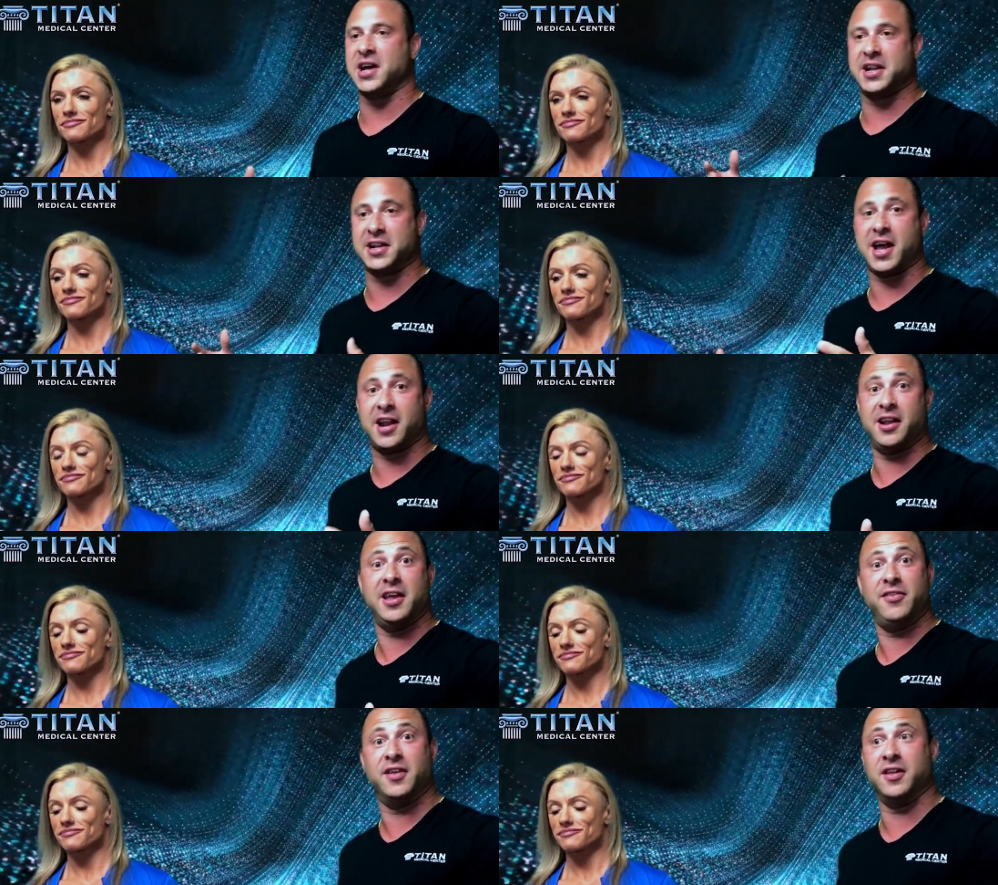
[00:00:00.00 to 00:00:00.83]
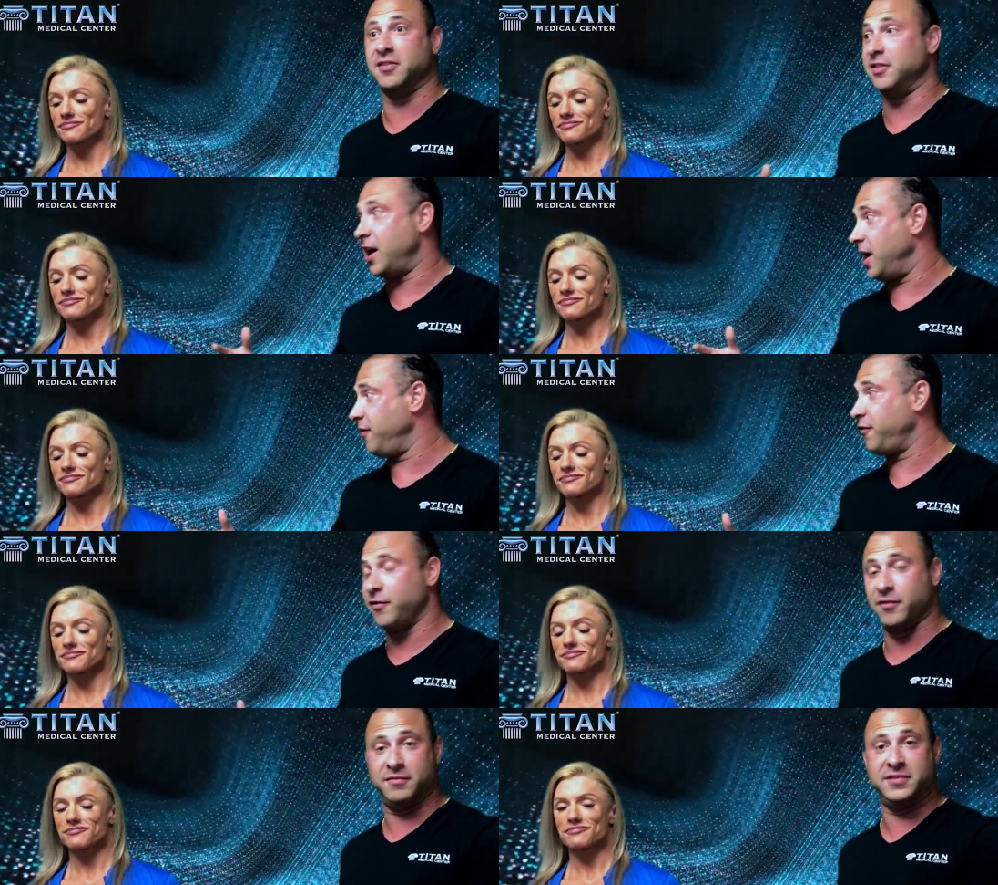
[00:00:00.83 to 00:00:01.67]
Speaker 1: on kind of in the
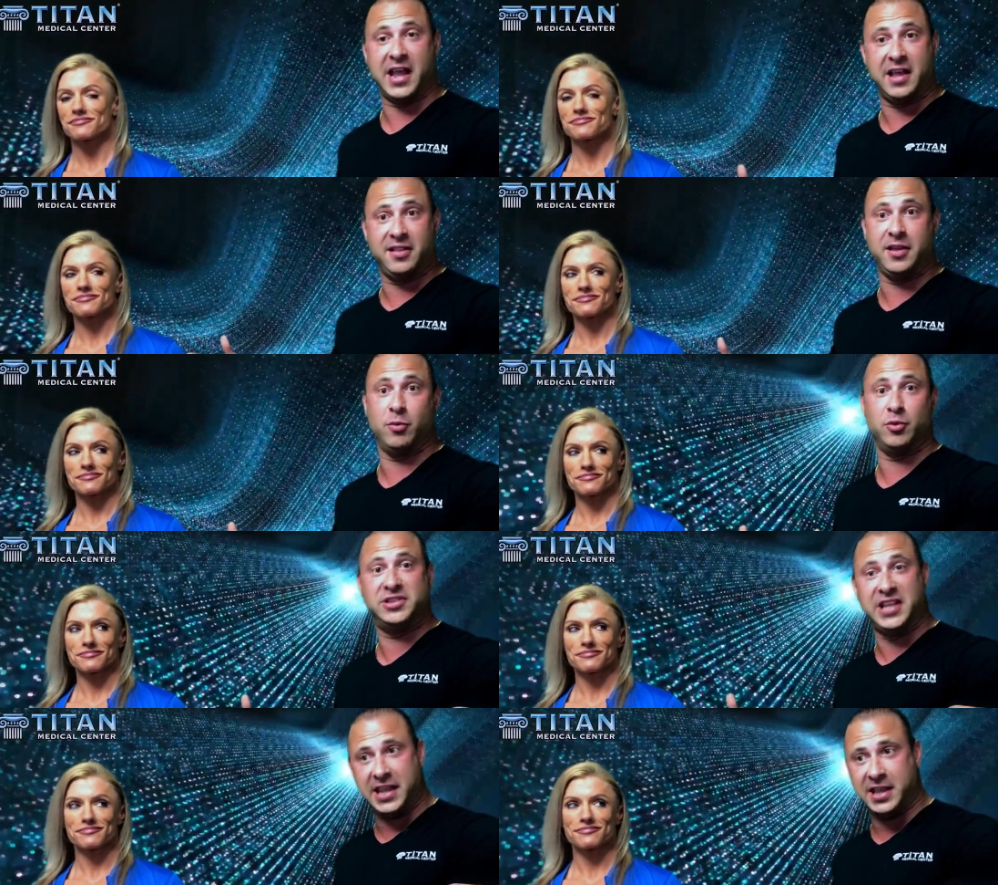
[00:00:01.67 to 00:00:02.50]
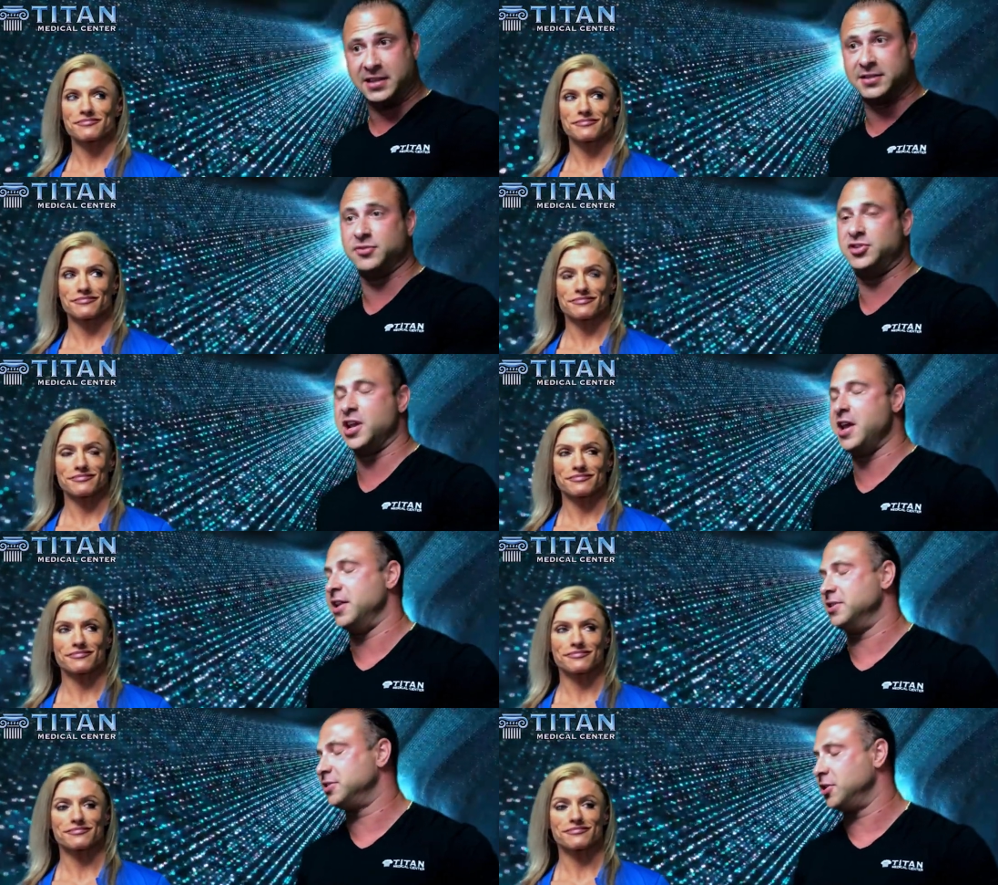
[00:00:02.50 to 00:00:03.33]
life and daily routines of
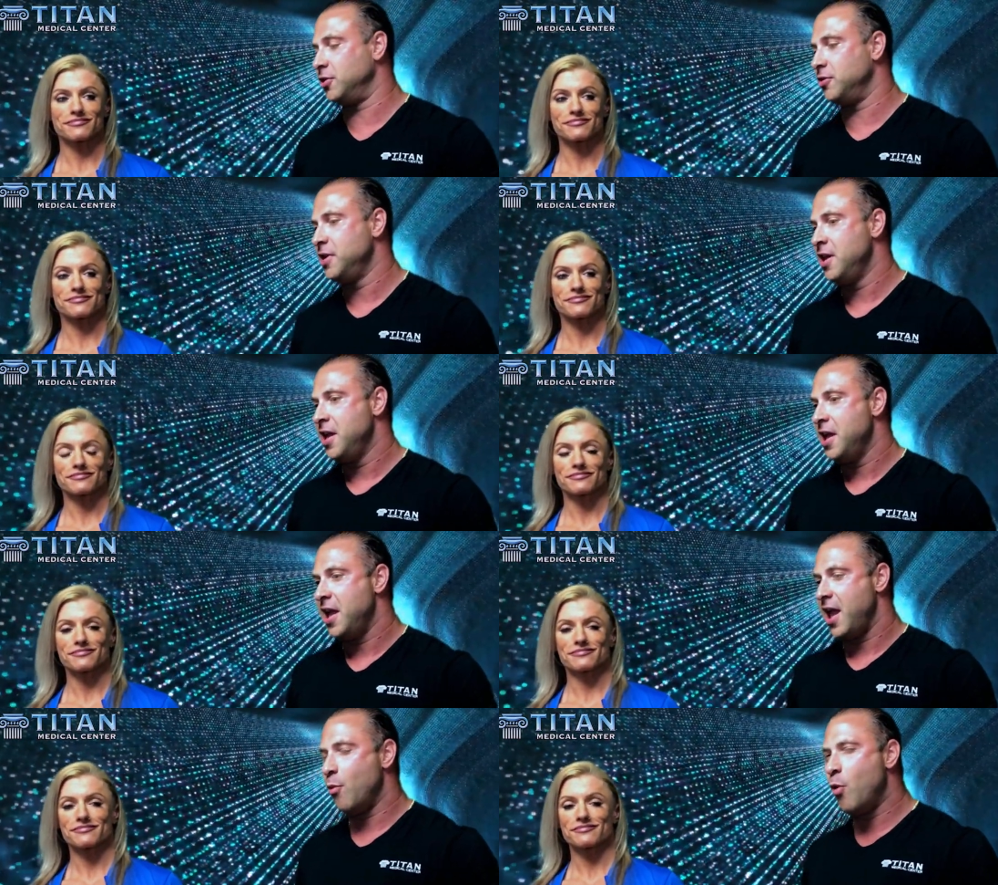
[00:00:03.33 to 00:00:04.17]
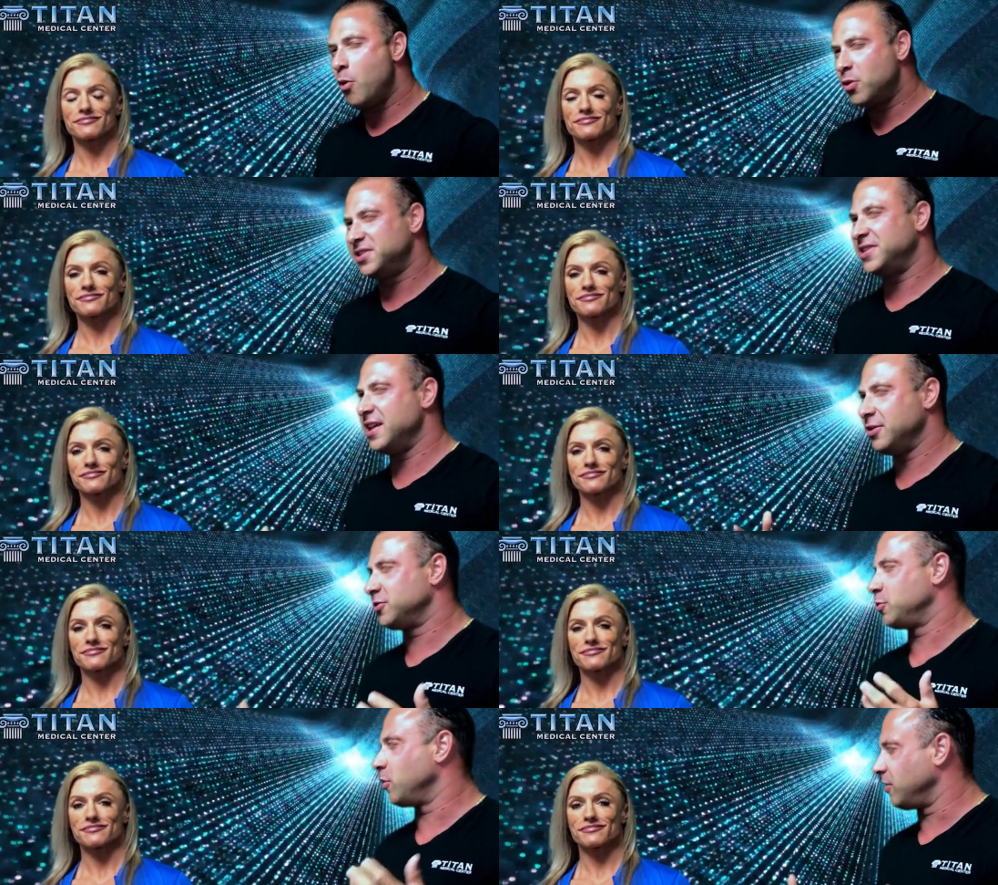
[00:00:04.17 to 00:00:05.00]
Jen. So. And what would
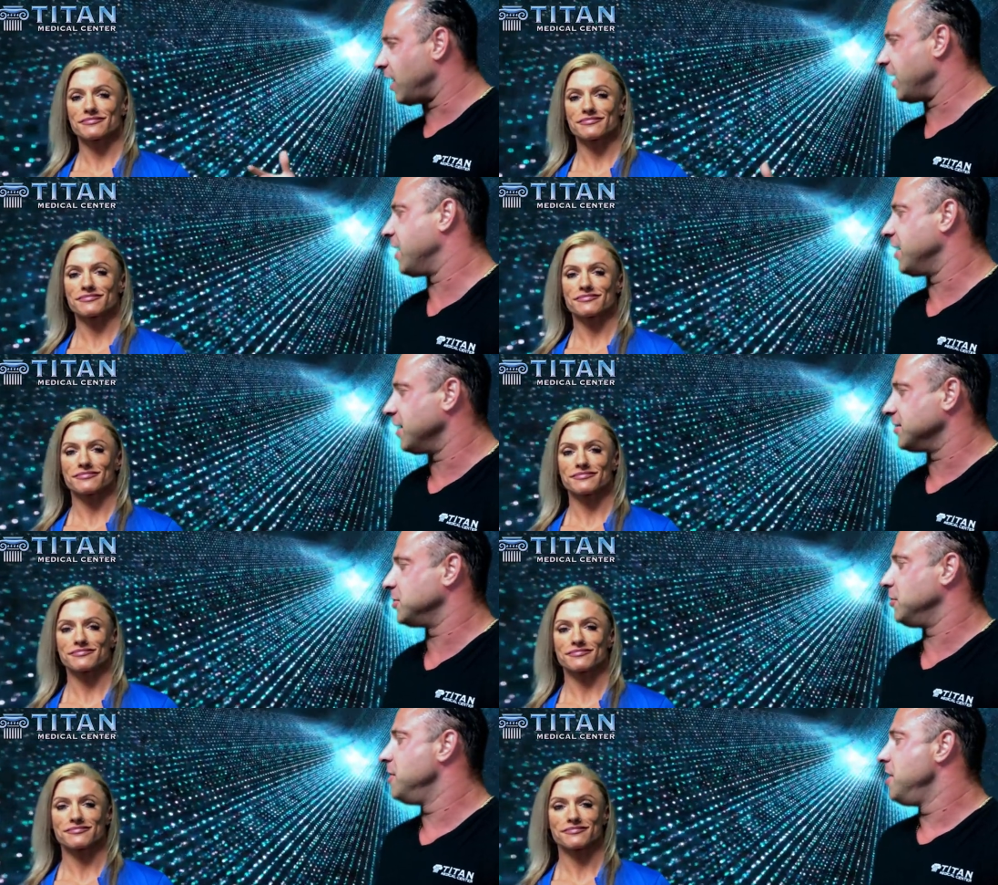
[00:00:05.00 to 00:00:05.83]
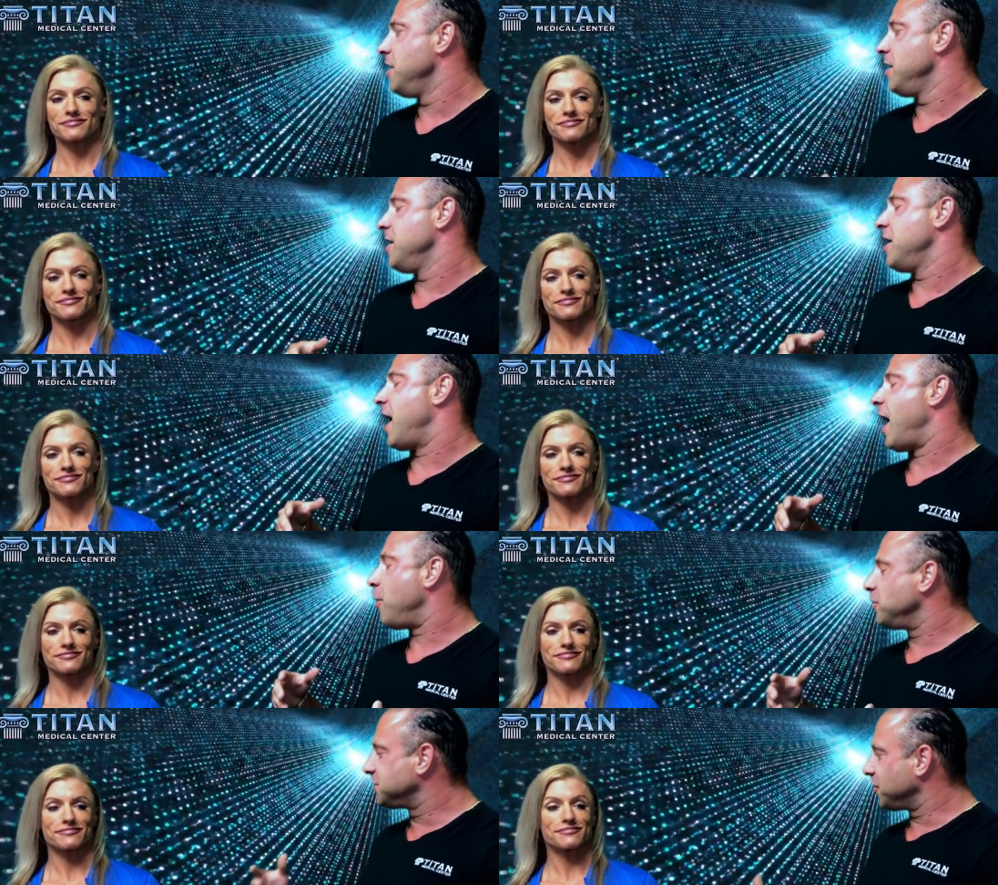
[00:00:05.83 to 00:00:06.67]
things were like, I guess. So
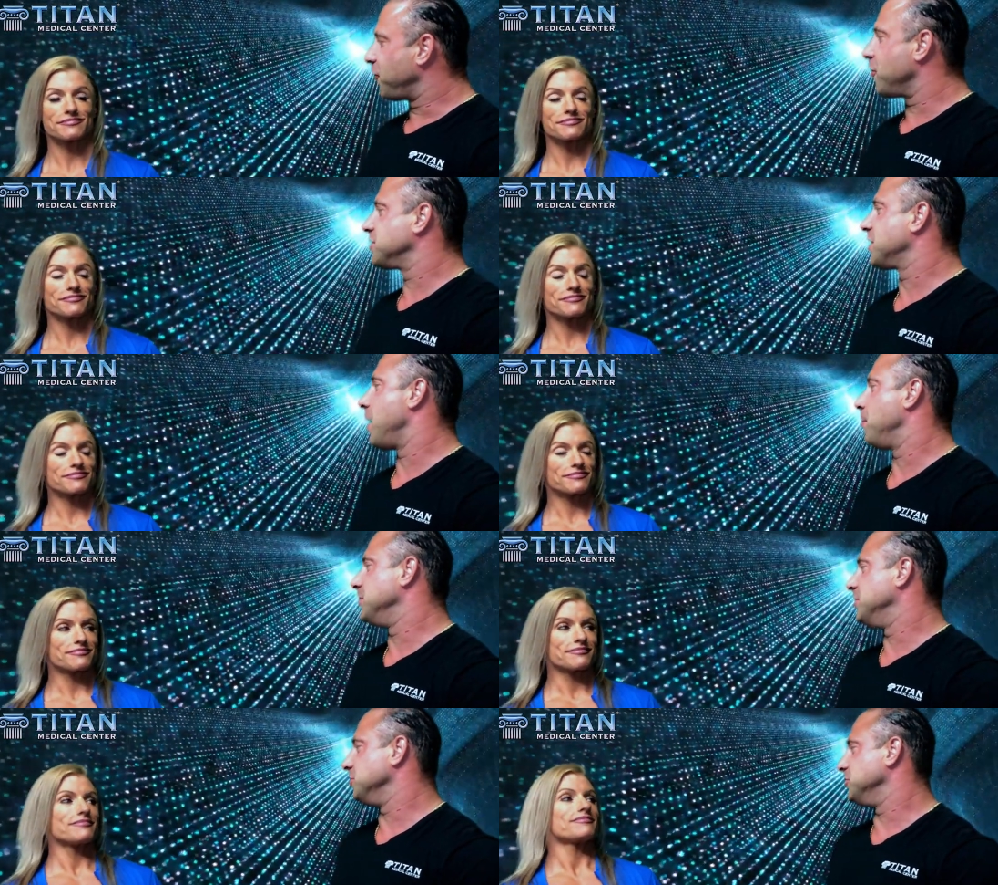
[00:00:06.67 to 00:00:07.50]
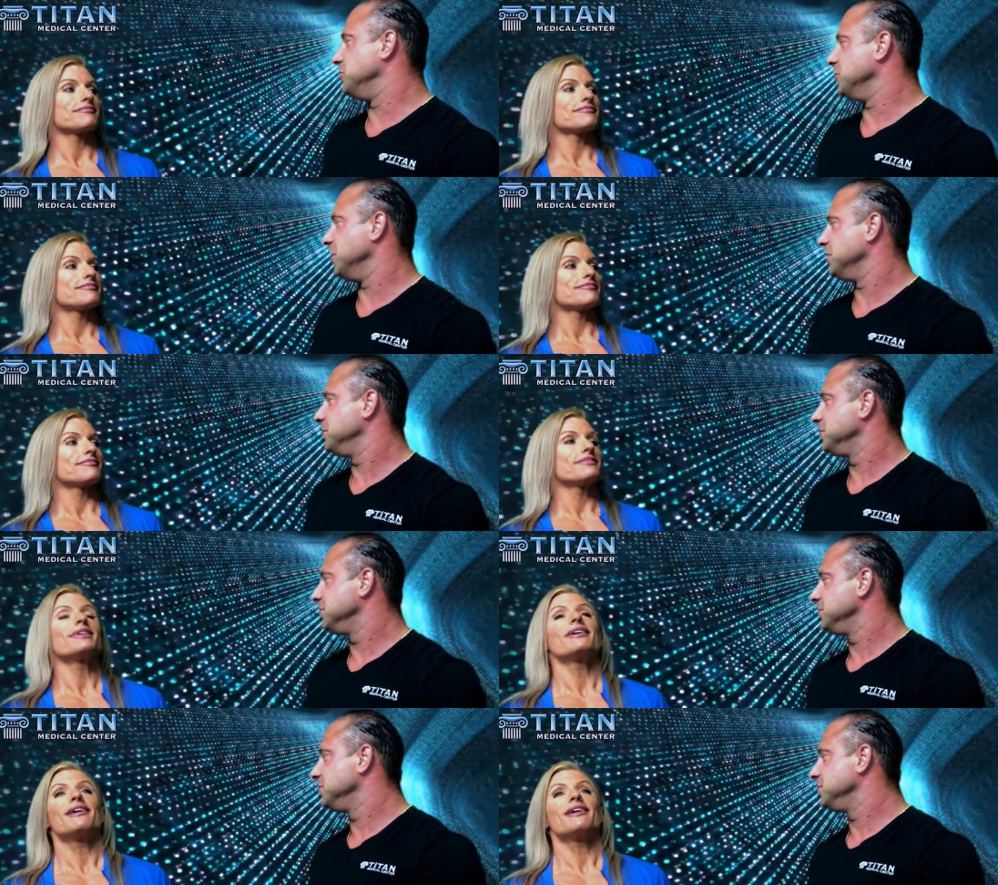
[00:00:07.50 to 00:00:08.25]
how was the first competition, Jen?